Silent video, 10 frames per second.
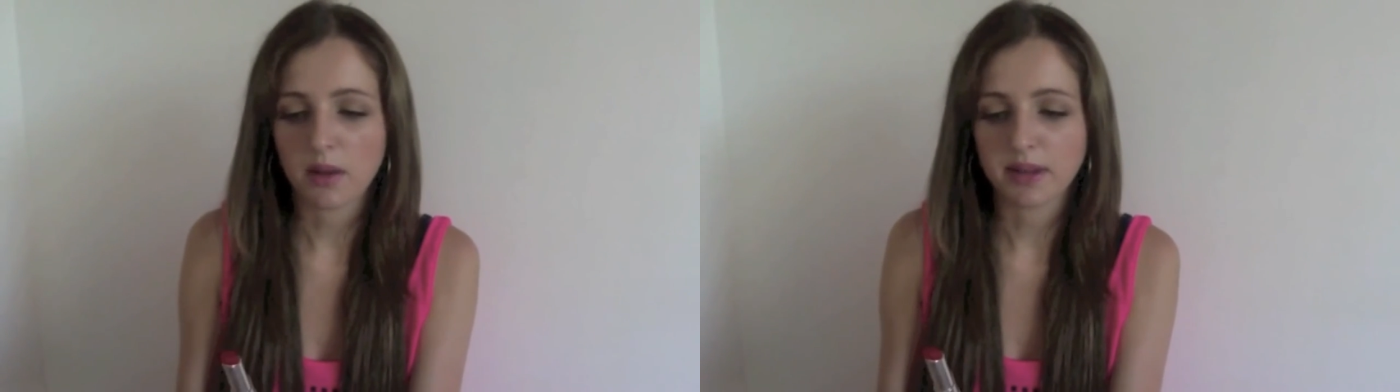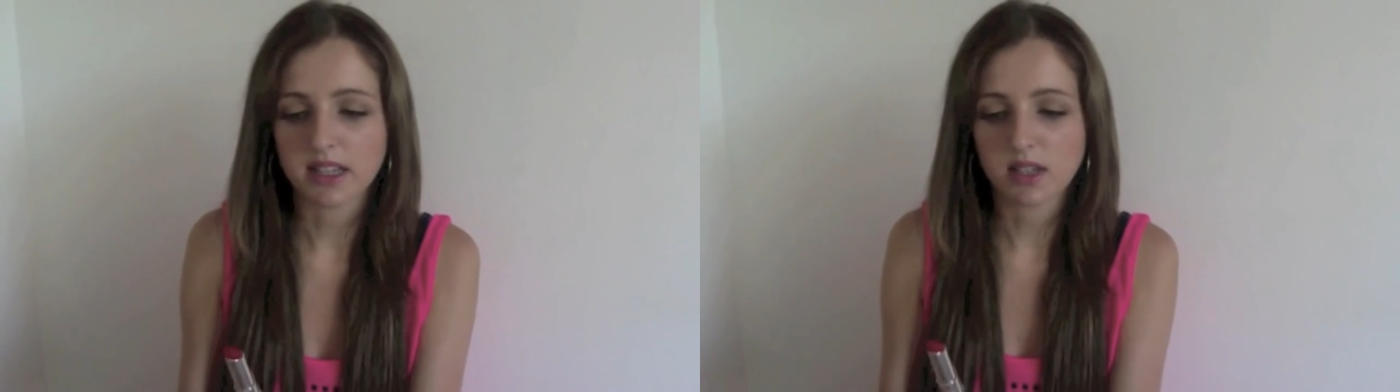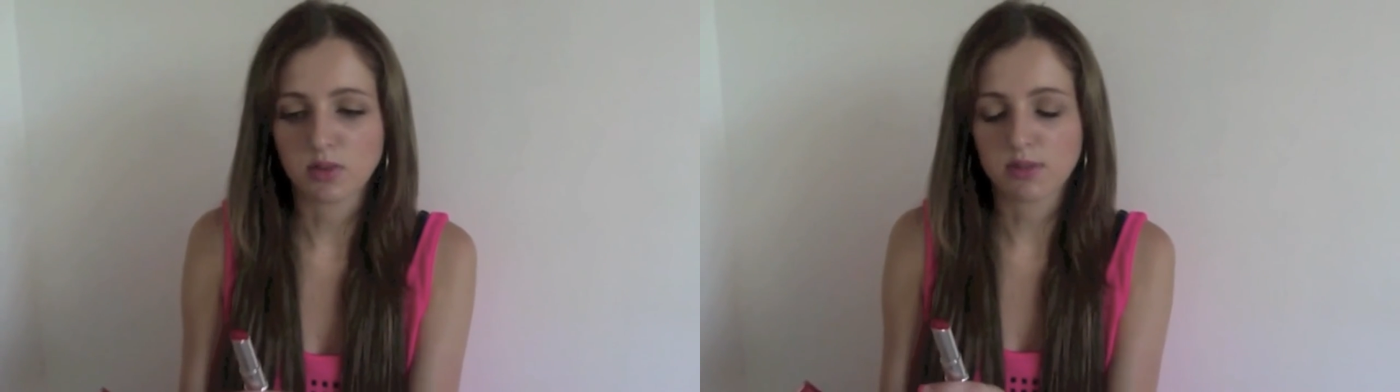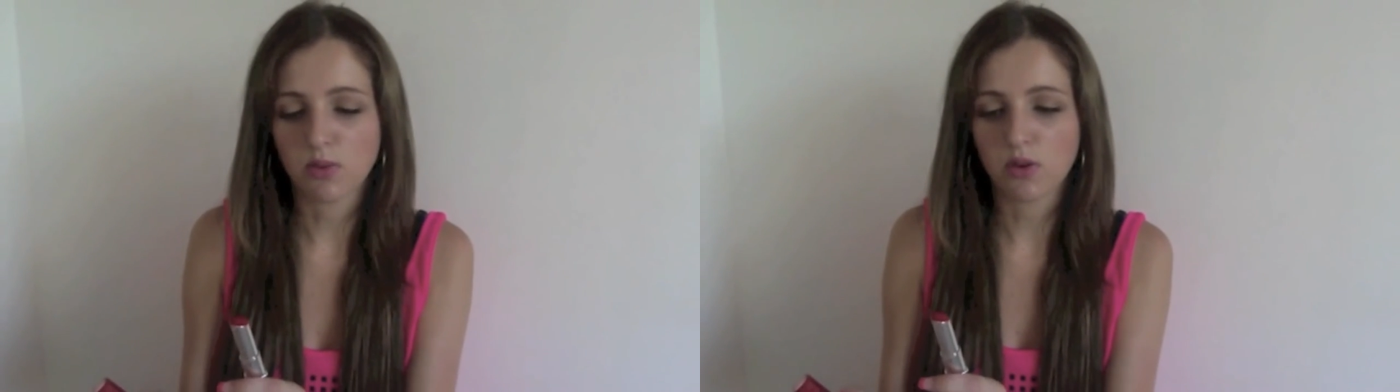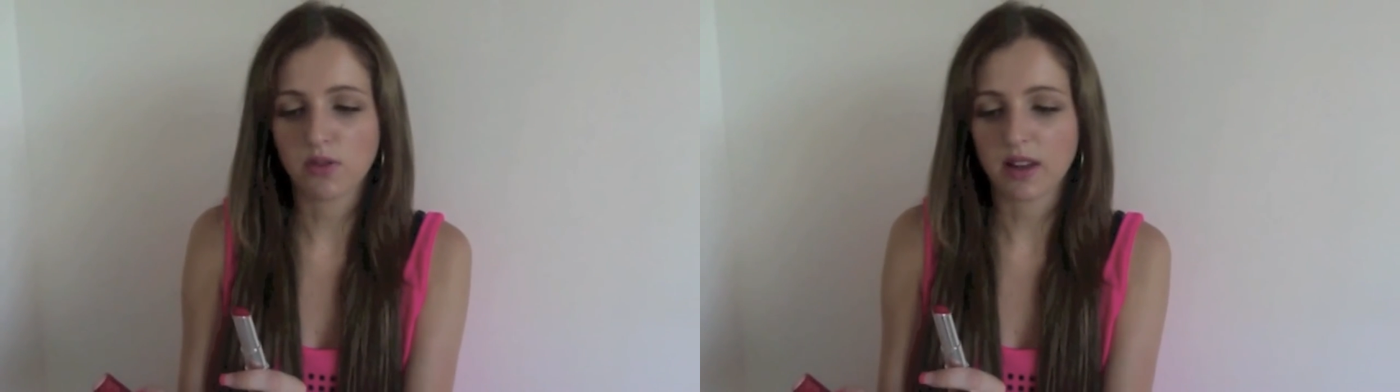because it was
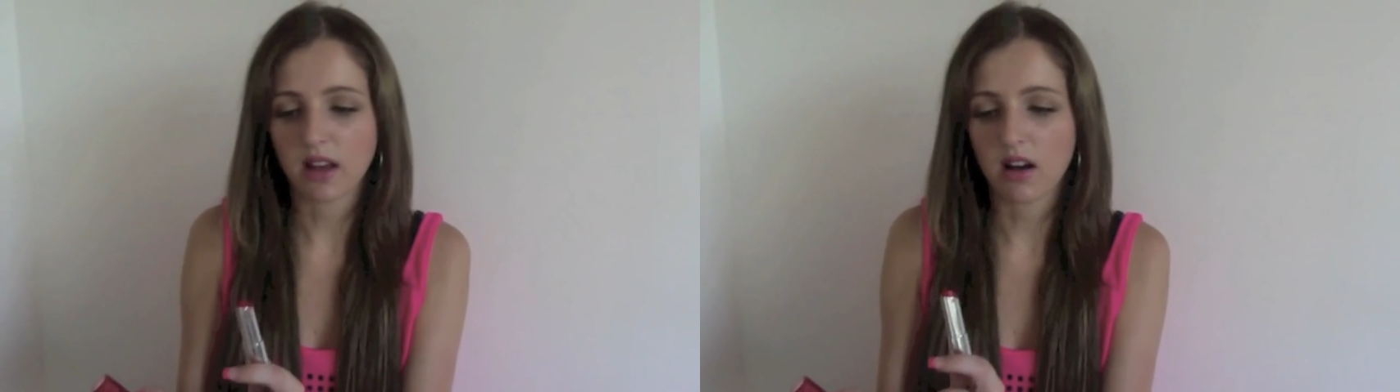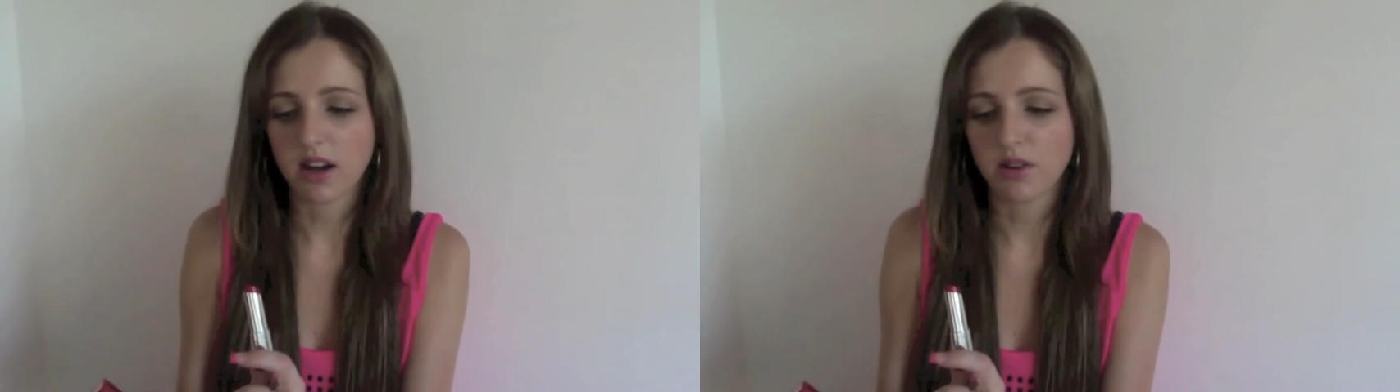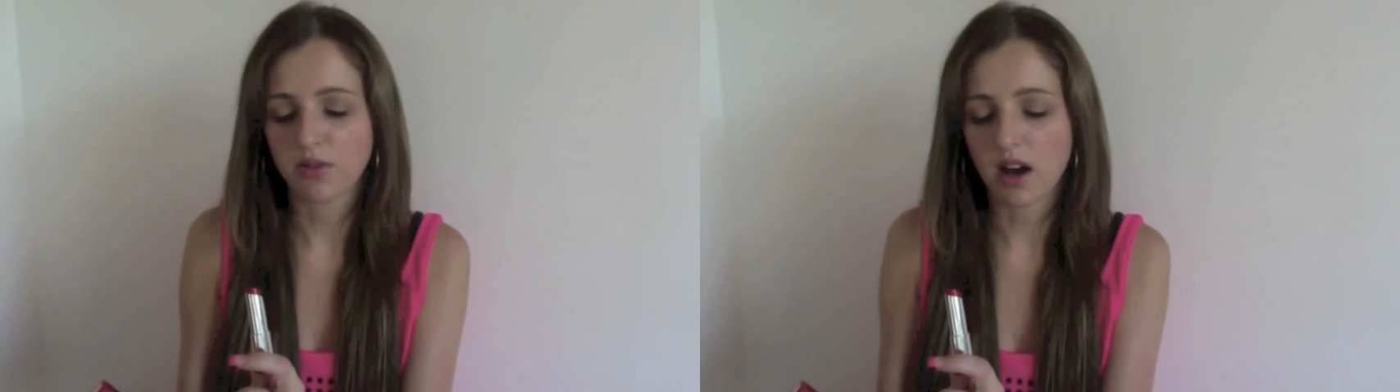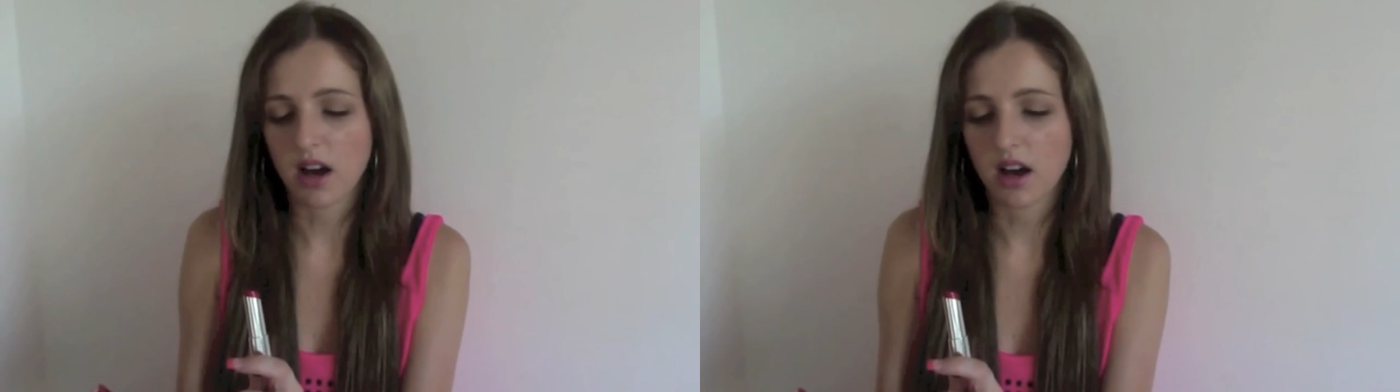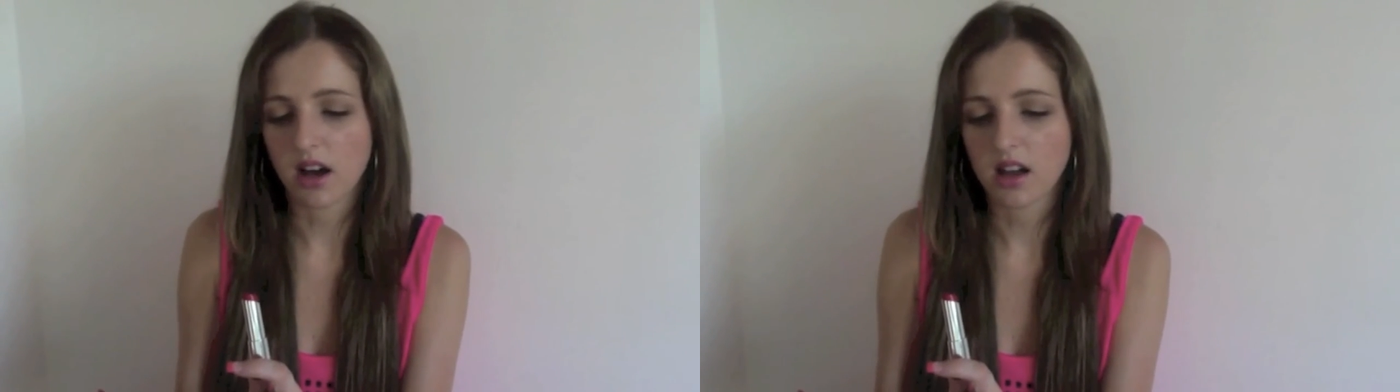more of a kind of,
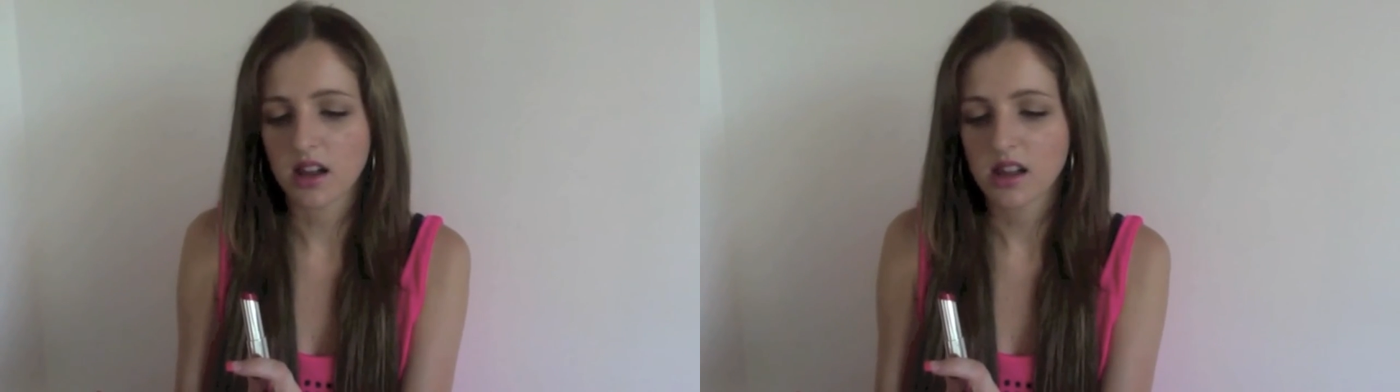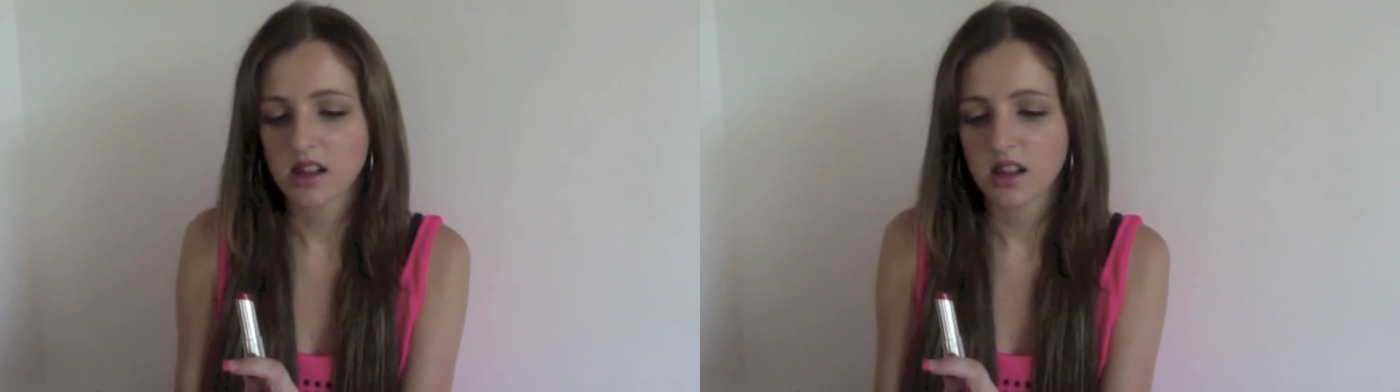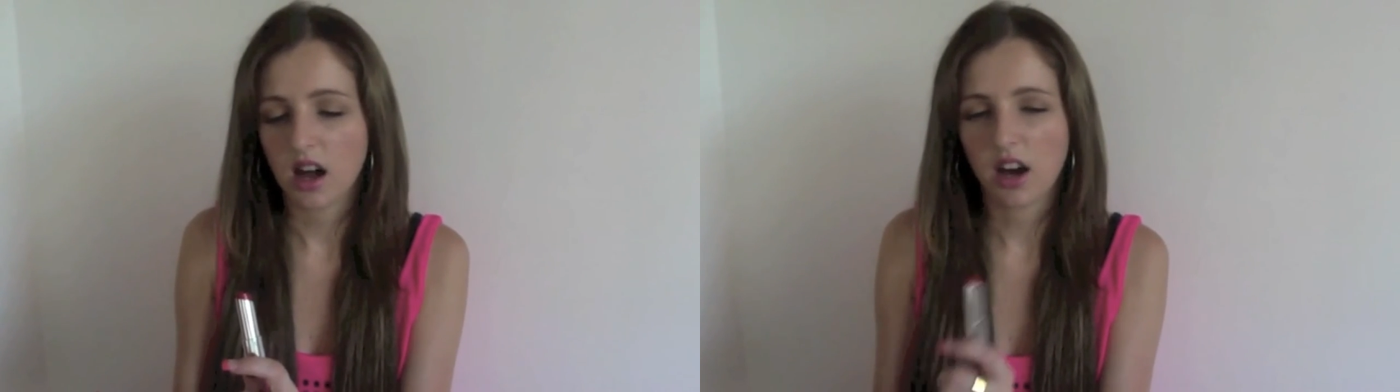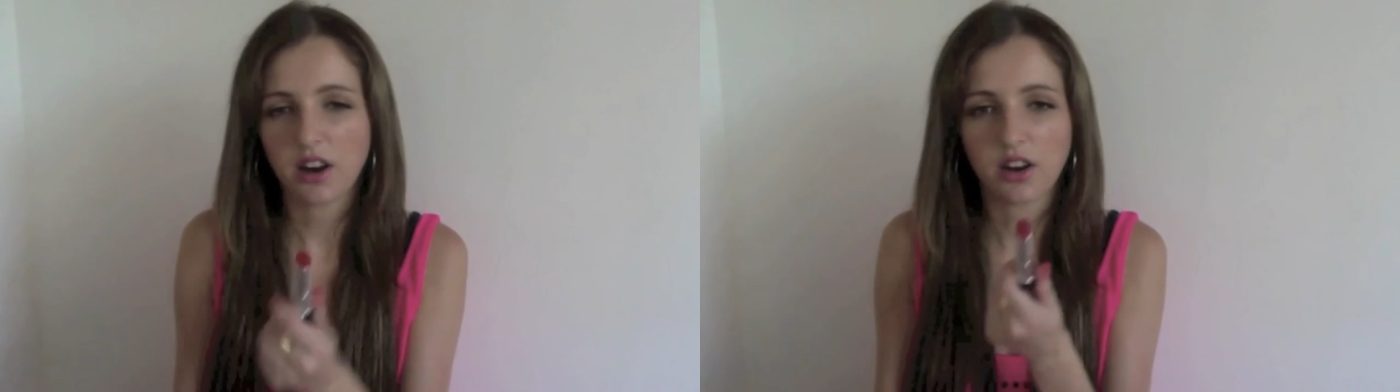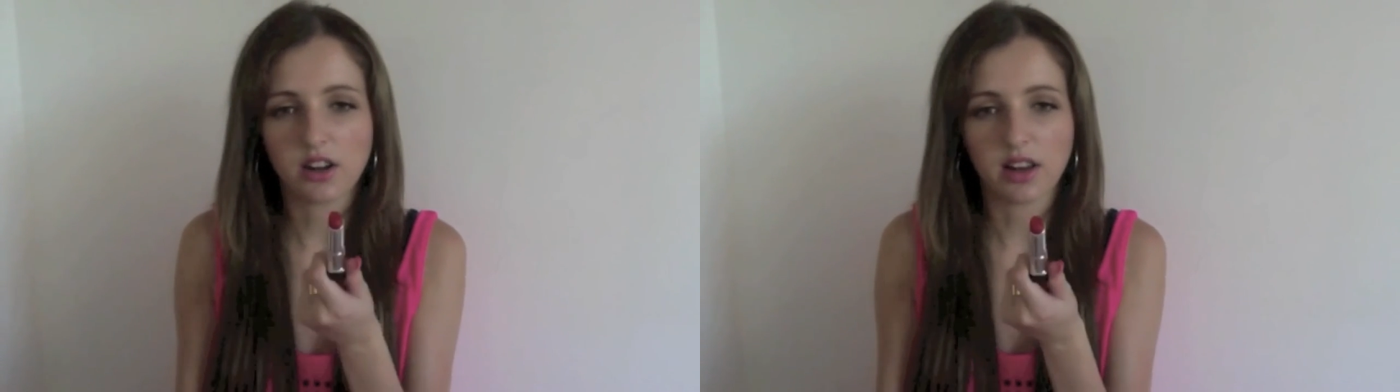I don't know,